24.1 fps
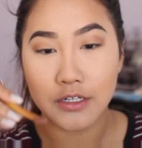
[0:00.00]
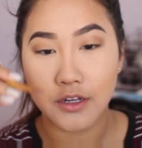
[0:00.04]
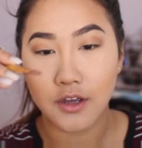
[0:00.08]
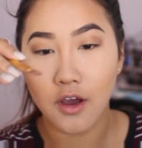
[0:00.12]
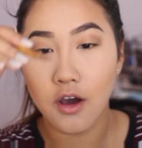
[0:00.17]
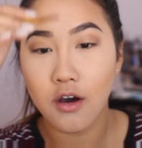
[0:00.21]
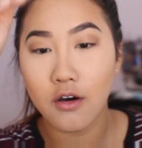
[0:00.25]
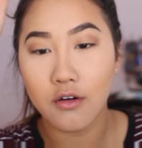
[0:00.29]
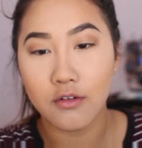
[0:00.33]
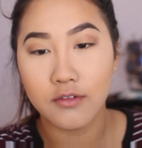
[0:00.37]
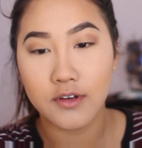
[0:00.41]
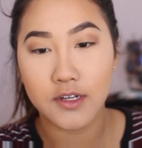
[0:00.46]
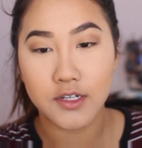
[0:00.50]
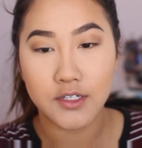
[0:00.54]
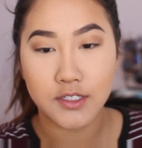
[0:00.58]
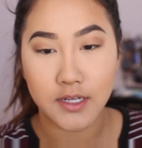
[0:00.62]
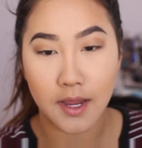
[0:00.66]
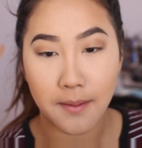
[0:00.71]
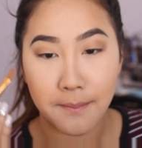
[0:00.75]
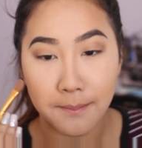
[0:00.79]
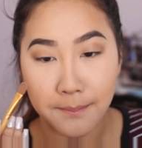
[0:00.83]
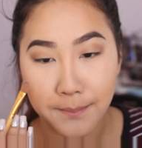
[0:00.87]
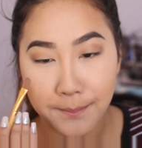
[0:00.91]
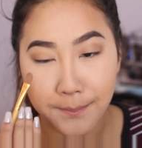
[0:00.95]
gold,
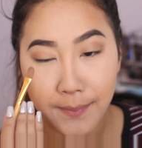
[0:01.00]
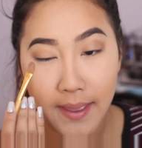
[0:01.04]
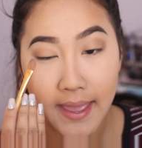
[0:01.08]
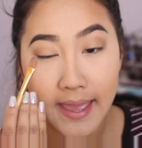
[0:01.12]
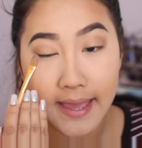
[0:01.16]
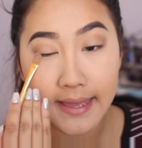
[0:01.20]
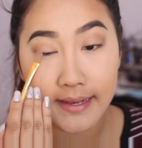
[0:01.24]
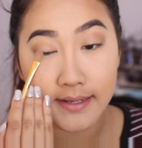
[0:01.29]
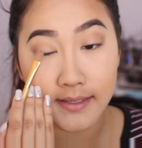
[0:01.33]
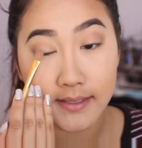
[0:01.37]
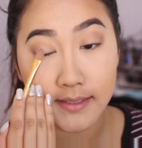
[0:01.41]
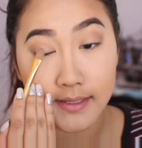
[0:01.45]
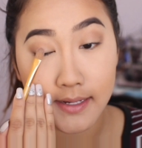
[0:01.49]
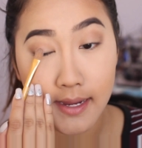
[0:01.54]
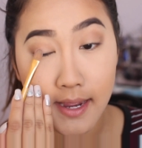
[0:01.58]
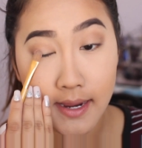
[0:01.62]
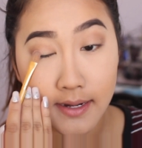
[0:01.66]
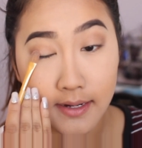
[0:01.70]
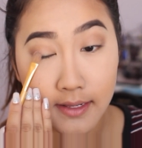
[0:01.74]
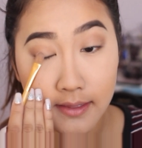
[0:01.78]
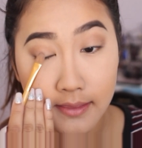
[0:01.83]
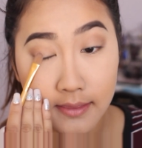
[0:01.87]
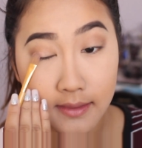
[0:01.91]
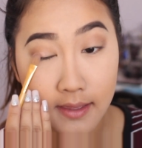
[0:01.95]
champagne
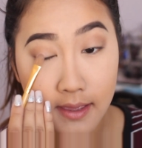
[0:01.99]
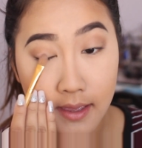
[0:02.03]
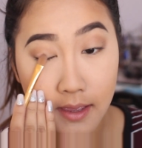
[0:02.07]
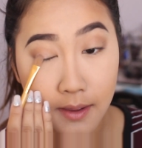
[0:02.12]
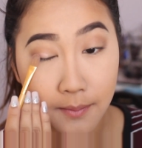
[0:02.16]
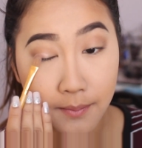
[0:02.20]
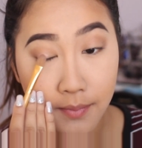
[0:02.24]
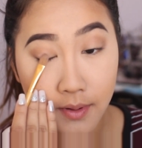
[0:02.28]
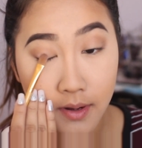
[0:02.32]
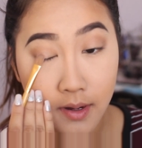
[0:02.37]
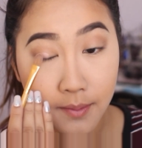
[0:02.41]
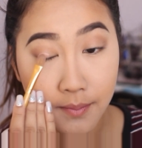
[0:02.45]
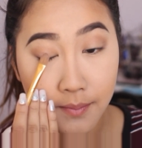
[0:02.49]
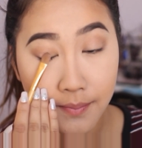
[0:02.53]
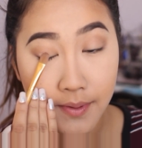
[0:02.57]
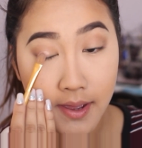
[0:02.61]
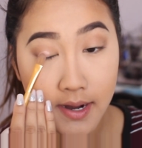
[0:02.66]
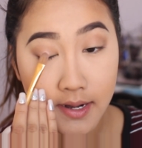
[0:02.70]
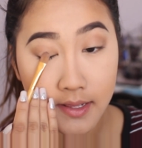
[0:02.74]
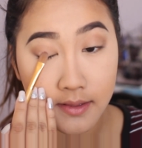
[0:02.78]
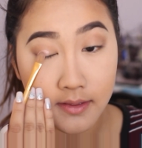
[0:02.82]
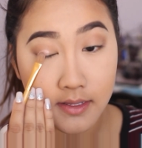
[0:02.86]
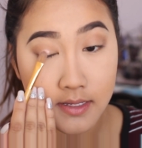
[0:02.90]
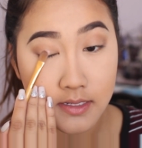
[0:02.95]
kind of thing, but I'm
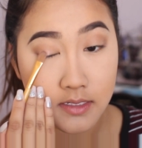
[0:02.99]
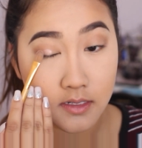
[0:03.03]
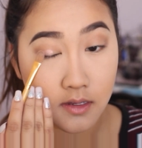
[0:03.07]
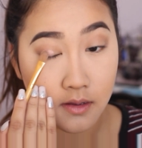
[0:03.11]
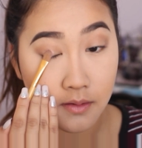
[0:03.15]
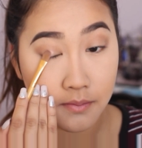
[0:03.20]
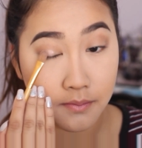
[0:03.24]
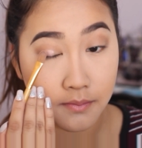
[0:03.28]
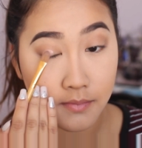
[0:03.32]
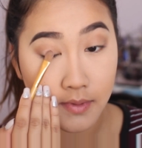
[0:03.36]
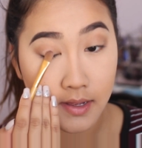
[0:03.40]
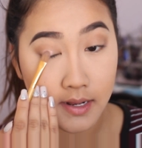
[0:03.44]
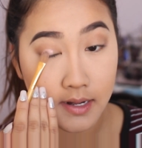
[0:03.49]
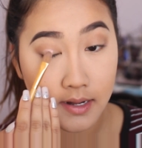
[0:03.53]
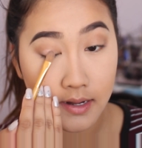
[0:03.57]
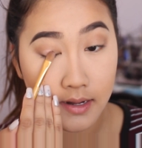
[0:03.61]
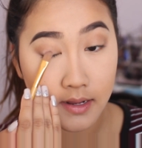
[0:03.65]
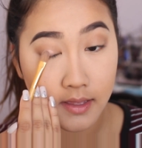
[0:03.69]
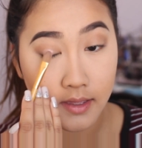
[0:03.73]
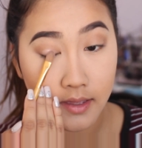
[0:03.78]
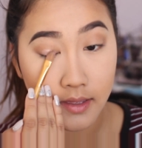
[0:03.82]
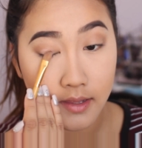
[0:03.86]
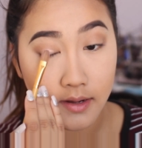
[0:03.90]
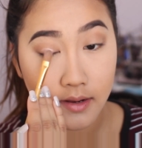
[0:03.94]
patting this on my
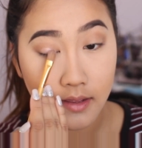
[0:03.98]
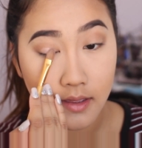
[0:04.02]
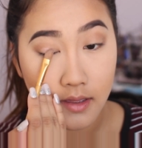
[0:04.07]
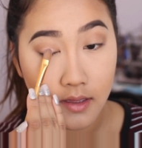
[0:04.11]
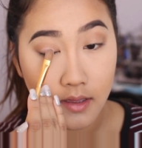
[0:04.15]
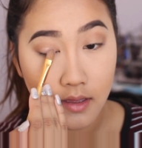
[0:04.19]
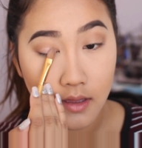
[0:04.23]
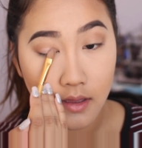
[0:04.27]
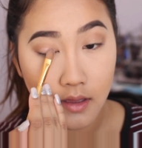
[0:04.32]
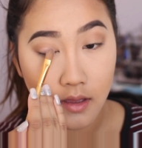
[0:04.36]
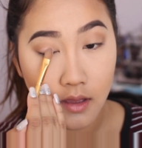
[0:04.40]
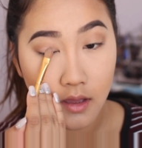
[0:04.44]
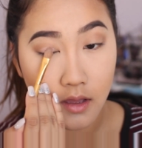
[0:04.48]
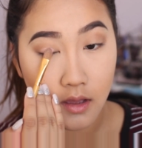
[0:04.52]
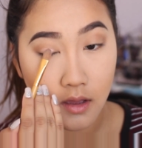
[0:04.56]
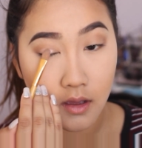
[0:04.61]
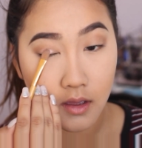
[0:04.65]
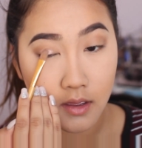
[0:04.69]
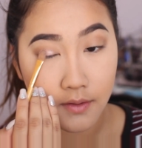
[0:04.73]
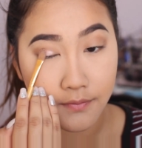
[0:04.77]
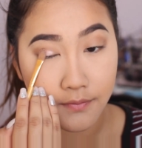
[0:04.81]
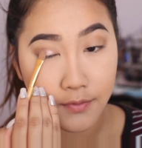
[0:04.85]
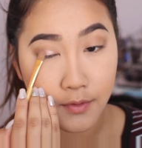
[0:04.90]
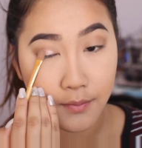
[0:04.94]
lid.
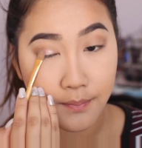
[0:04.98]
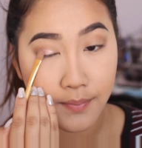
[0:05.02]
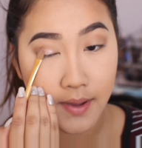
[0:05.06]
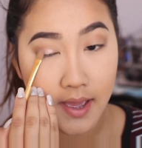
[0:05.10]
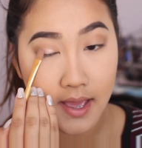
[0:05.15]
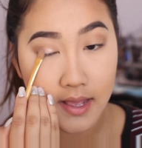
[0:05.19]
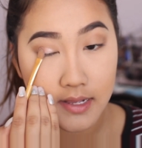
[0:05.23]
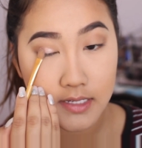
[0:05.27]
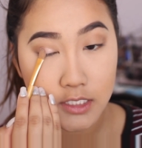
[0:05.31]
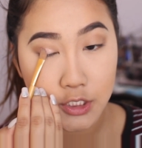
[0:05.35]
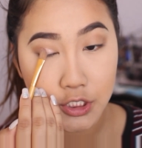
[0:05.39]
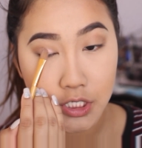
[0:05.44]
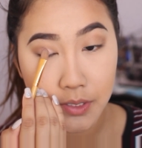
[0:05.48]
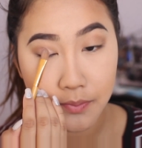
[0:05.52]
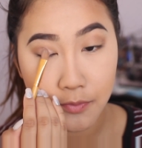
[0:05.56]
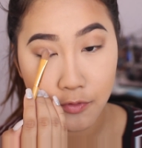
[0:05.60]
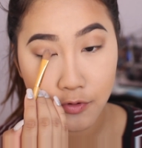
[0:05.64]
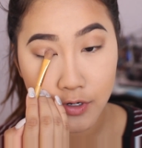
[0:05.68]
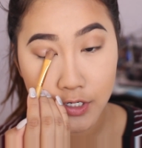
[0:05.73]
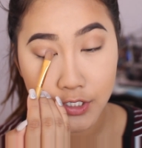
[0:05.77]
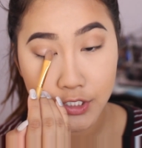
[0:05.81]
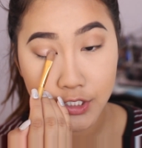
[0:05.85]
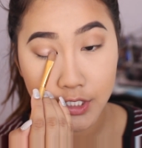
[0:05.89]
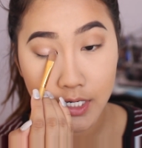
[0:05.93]
If you pat
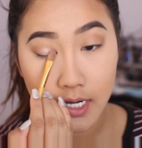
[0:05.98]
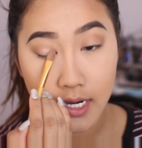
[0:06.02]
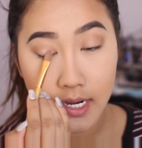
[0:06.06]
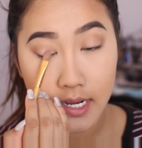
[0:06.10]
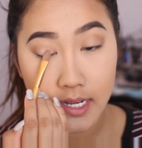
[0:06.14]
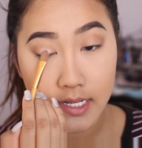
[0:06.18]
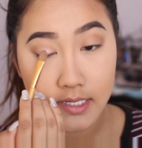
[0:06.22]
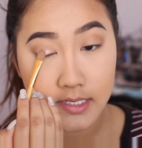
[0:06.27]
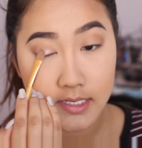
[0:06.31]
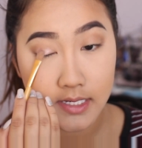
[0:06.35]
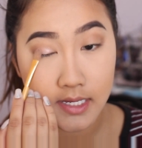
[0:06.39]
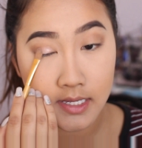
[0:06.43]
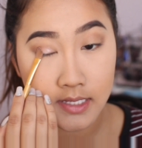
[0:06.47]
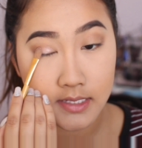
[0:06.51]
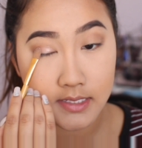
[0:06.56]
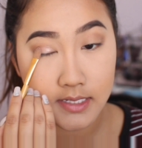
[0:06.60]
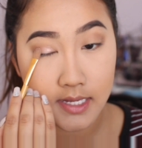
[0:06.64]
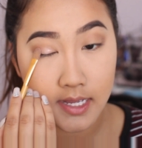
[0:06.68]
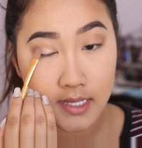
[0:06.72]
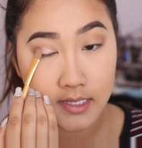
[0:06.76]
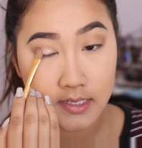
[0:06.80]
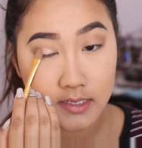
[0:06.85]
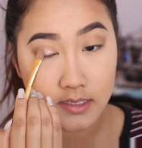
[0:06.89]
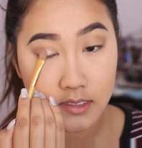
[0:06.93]
shimmery shades, it
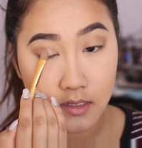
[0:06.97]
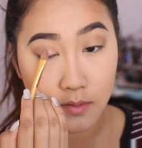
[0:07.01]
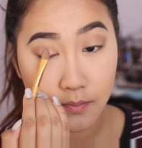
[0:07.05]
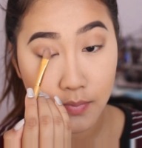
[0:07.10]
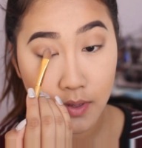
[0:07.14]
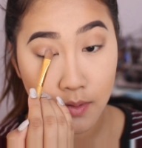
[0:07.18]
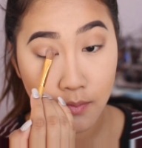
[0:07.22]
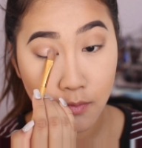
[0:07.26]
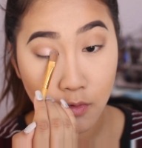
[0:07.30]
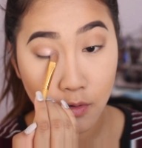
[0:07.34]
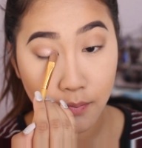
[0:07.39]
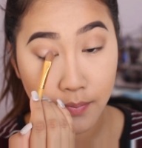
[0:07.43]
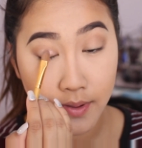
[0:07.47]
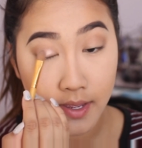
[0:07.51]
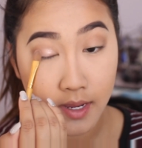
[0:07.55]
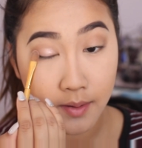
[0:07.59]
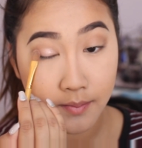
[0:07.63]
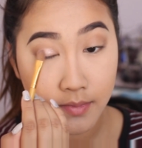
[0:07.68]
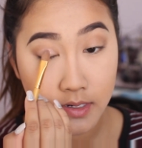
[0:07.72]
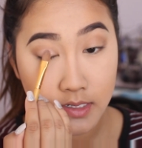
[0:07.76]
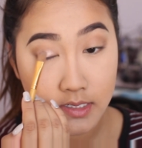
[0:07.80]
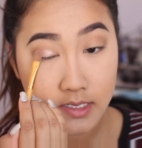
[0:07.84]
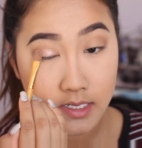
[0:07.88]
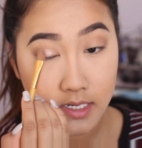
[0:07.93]
tends to be more
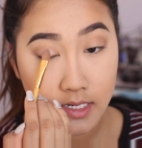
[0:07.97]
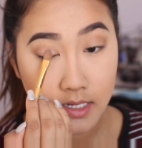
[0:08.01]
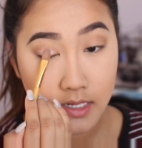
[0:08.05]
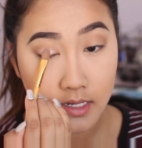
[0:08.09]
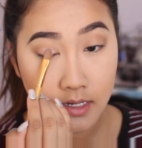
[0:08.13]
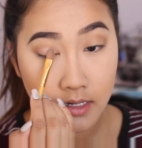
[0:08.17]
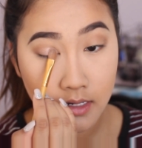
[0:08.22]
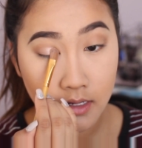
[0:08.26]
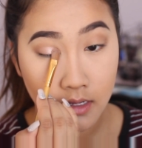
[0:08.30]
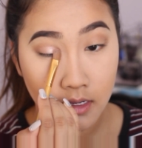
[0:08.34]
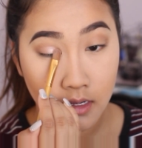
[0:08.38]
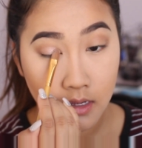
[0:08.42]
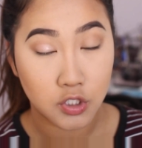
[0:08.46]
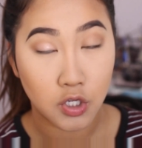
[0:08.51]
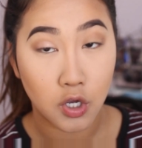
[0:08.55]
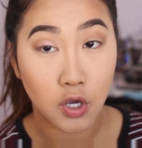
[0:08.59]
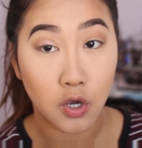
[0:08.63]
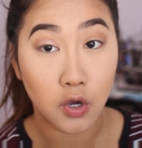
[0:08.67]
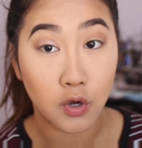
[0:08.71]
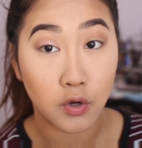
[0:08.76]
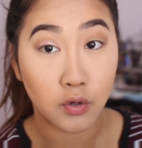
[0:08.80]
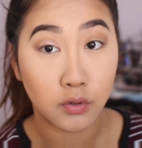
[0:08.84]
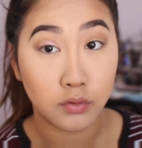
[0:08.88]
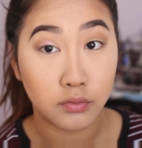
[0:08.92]
pigmented.
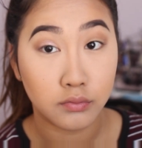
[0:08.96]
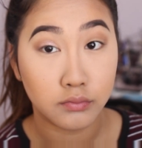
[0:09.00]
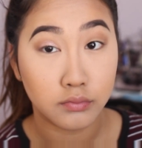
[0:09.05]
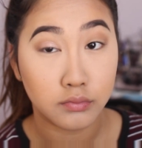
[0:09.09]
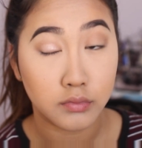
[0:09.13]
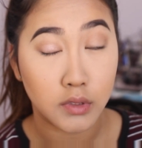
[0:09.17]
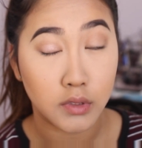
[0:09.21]
So